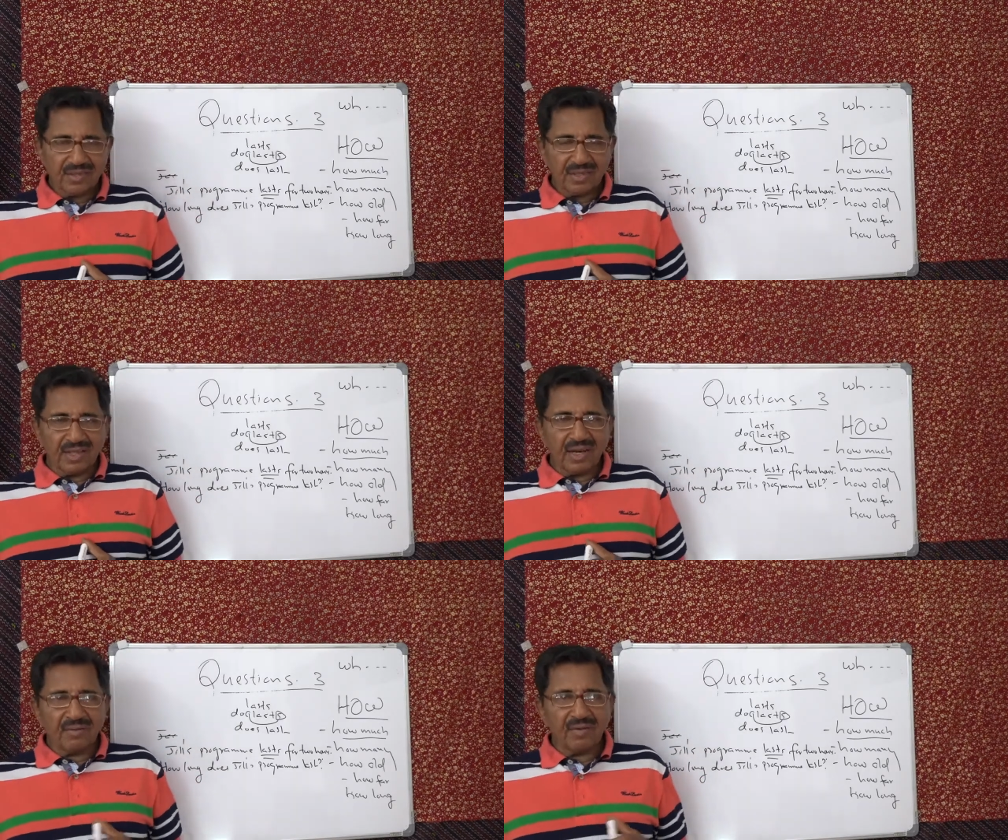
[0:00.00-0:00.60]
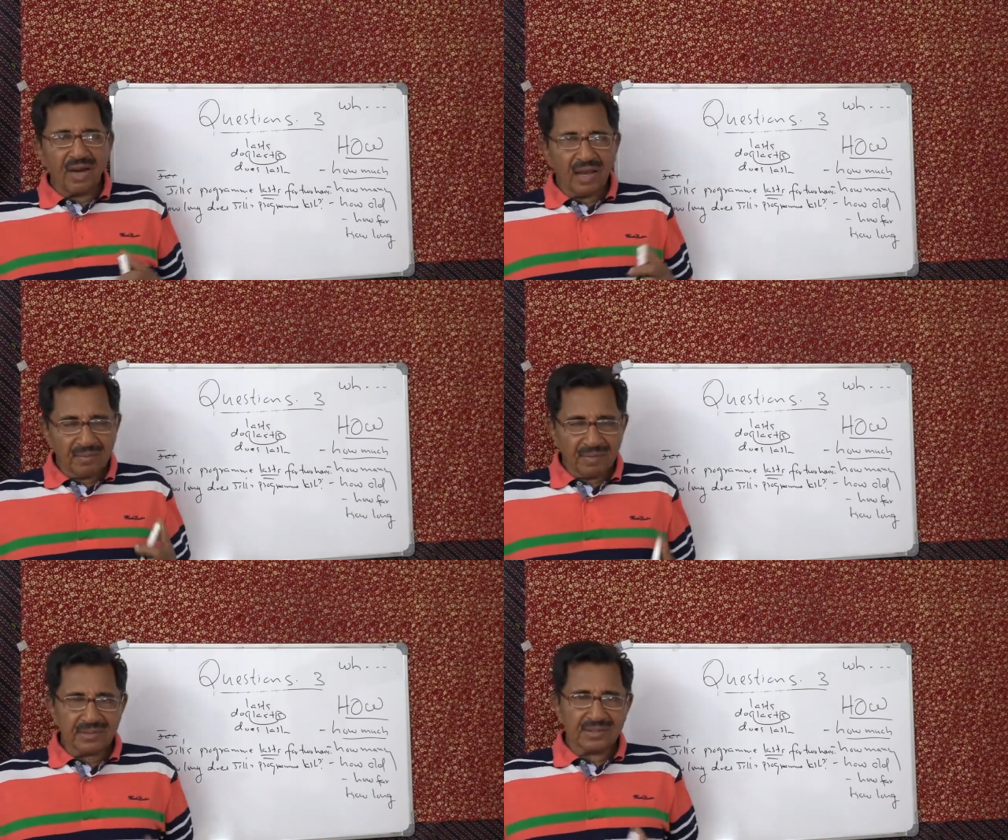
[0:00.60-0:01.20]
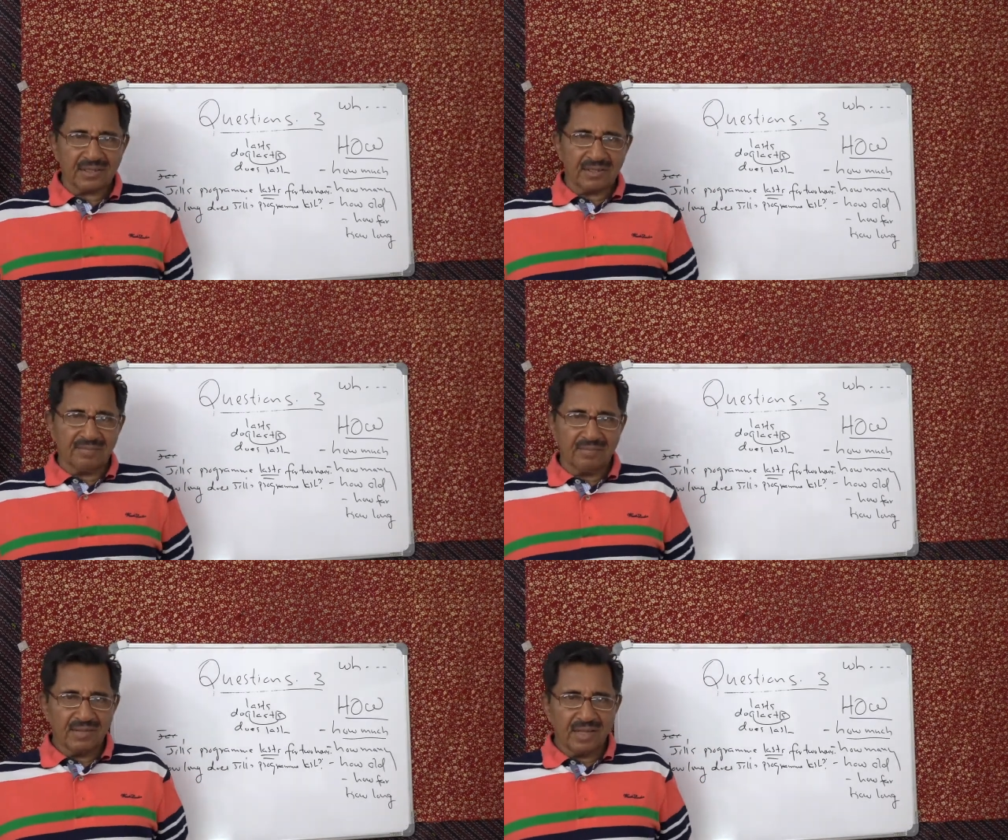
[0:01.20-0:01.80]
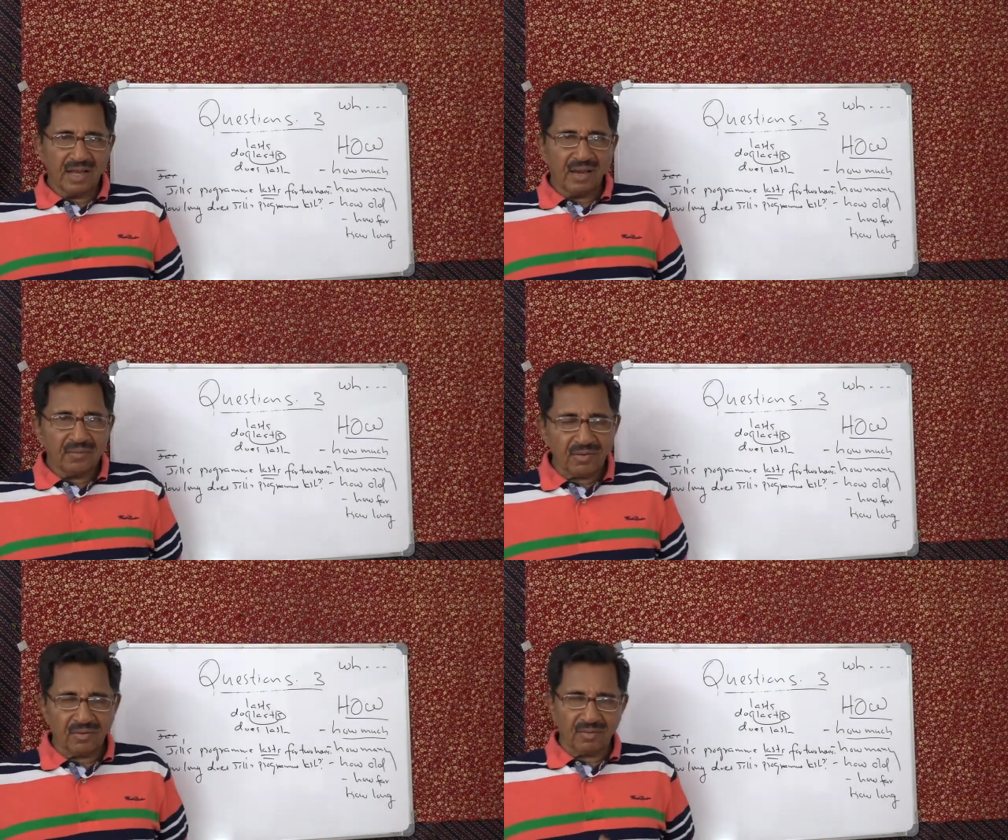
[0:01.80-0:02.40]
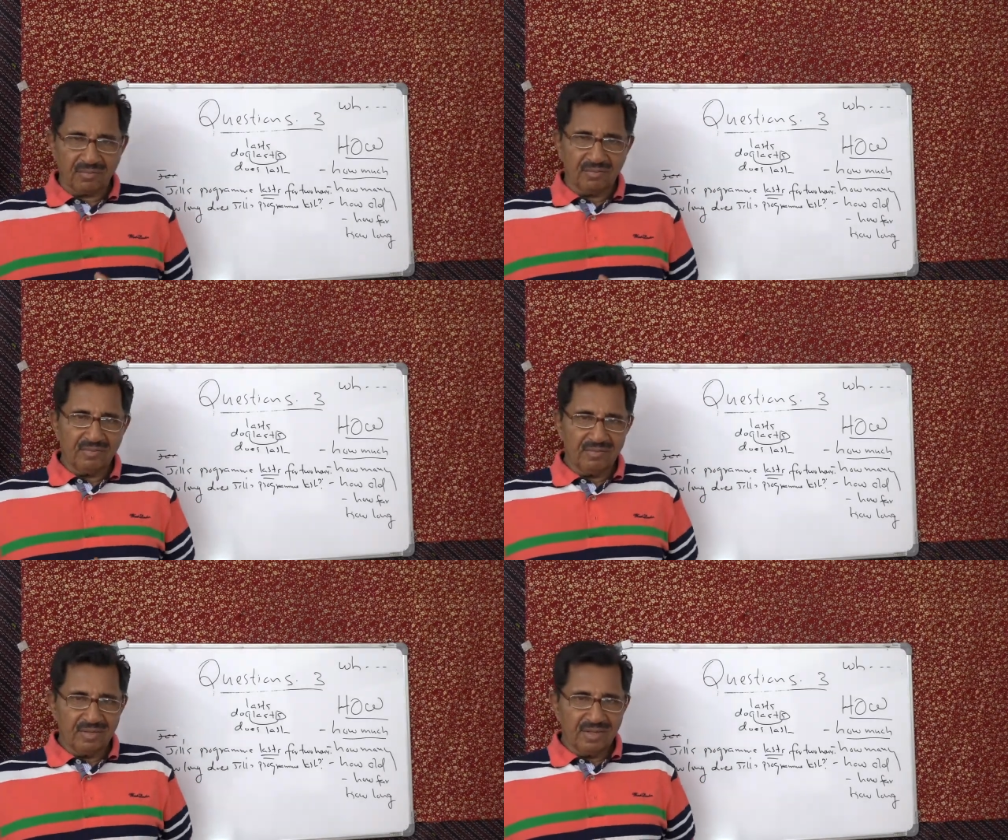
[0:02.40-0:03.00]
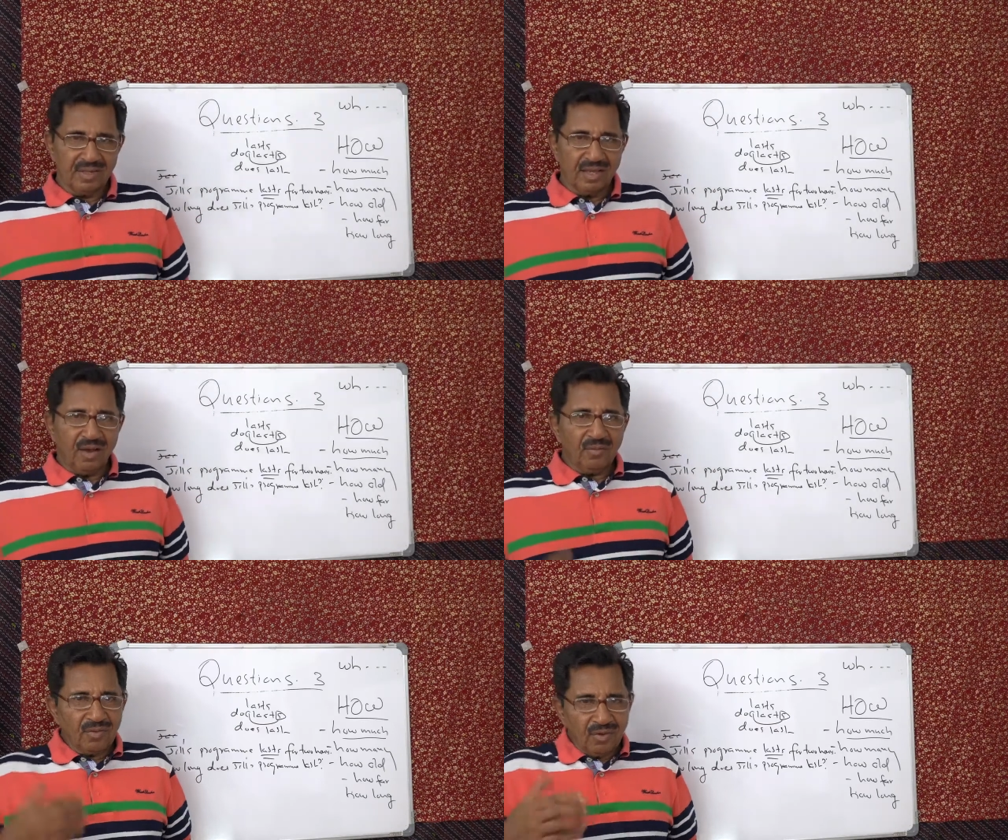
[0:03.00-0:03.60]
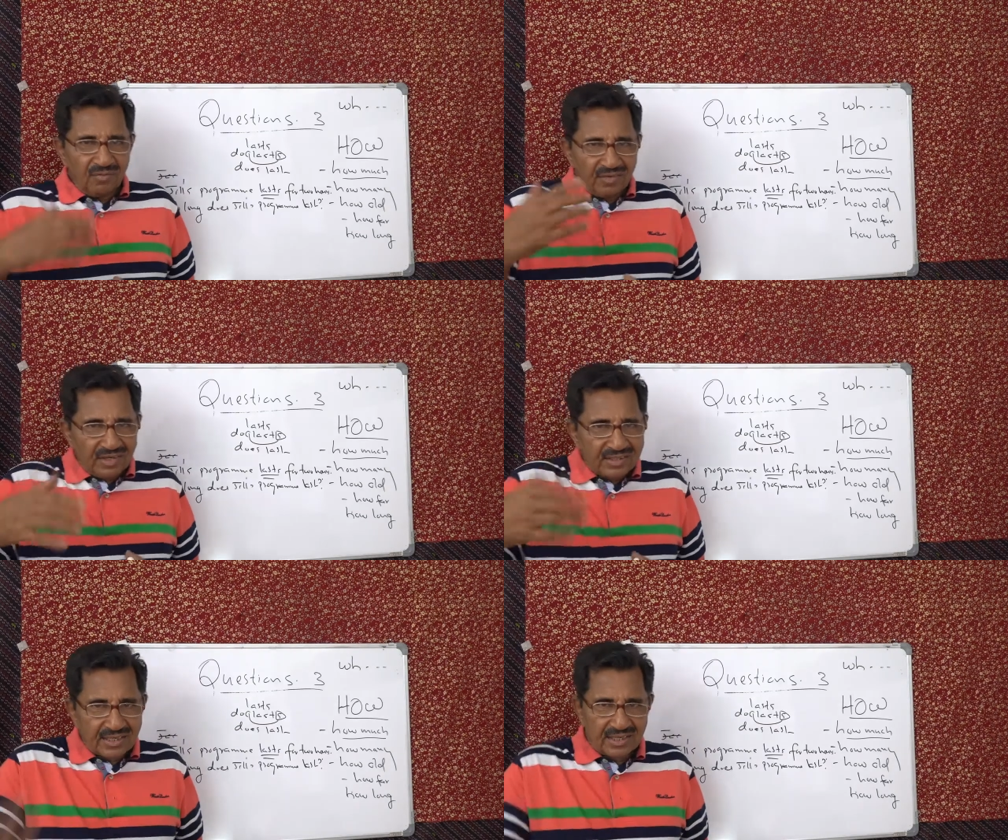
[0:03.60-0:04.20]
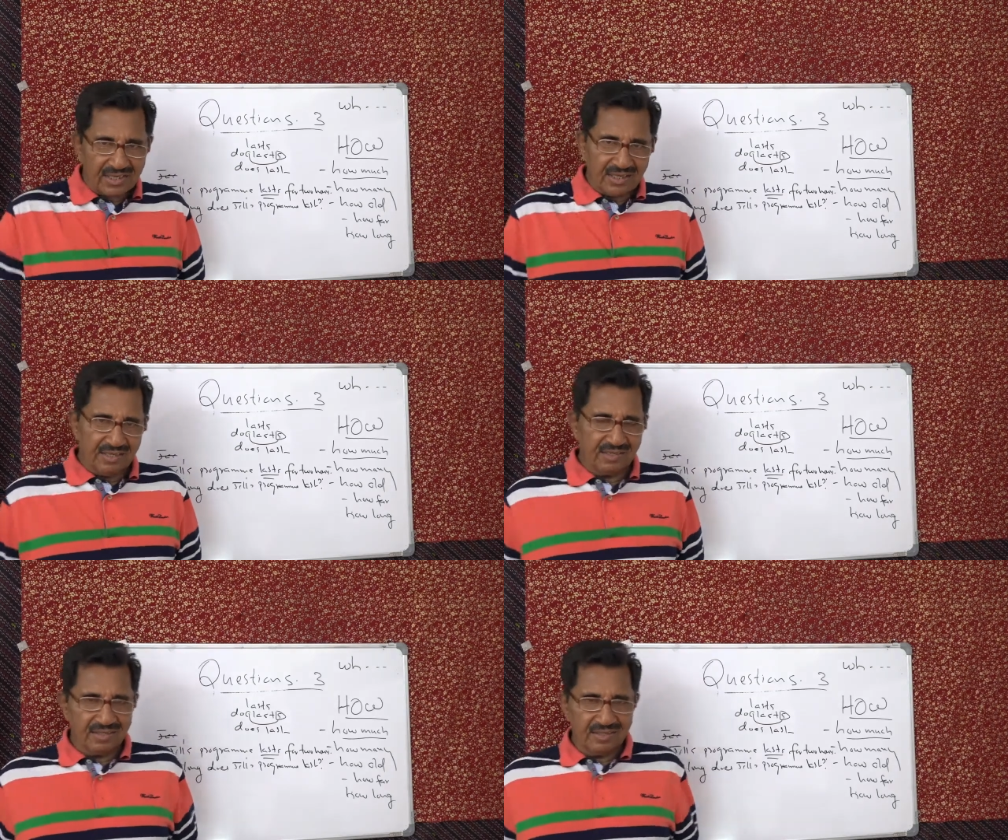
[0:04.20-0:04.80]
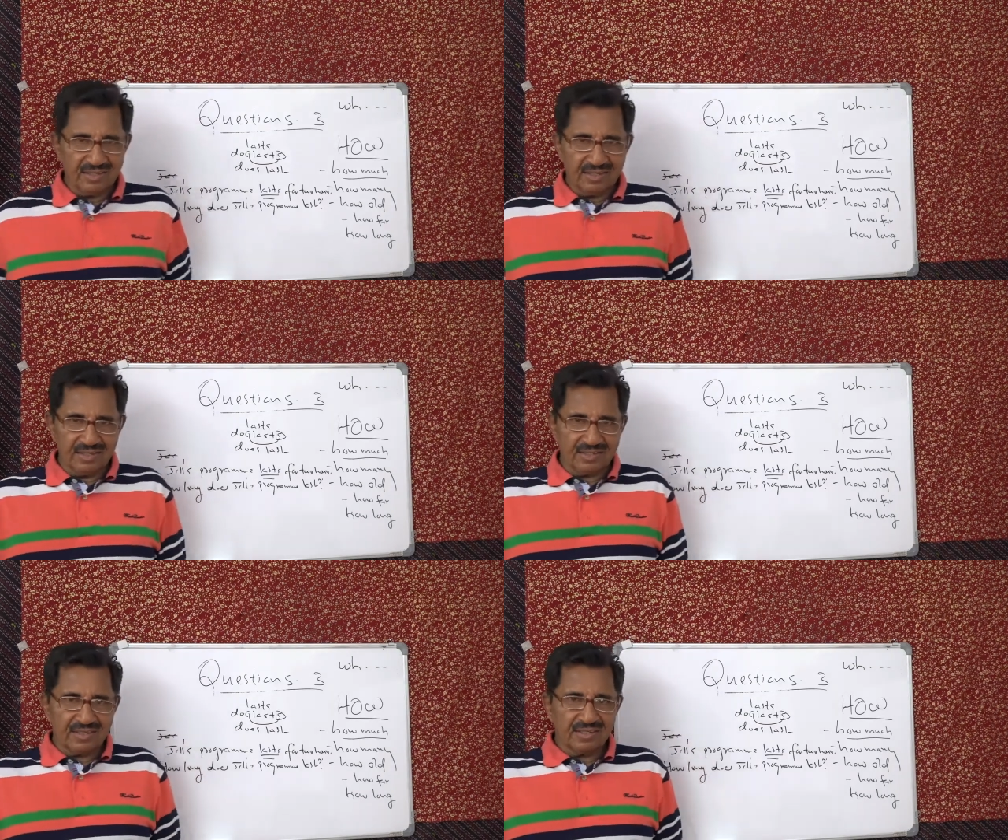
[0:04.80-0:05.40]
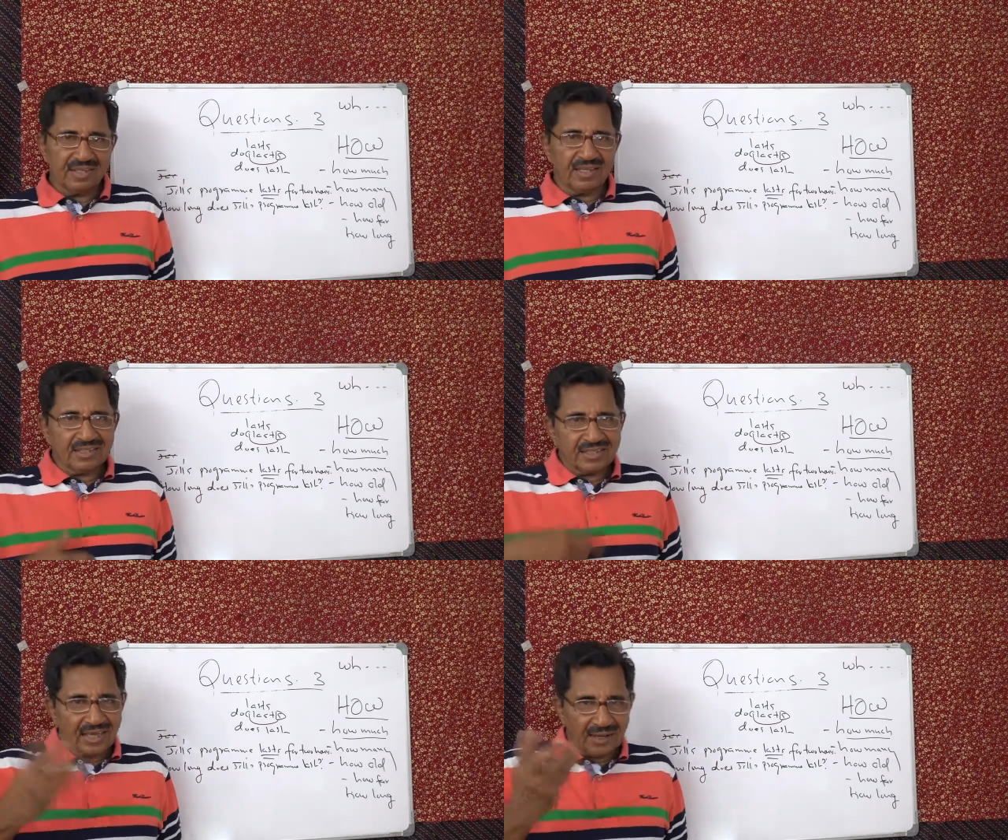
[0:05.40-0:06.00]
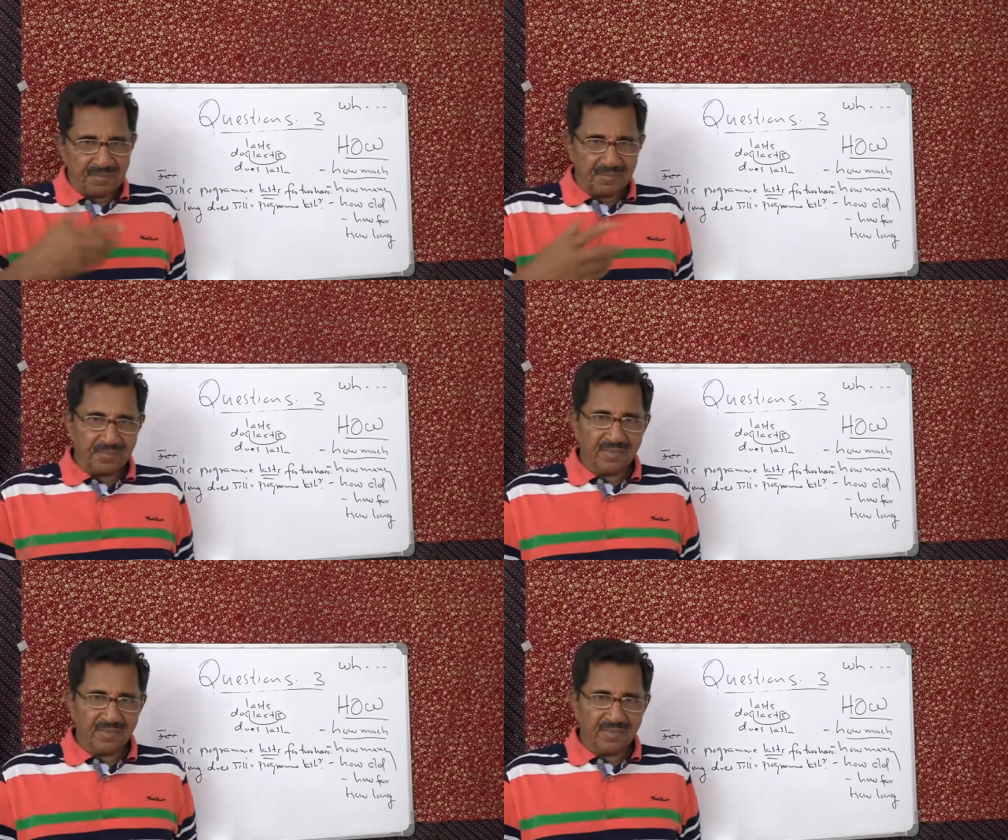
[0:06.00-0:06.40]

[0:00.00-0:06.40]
Then I am asking, how long? How long will it take? That is time.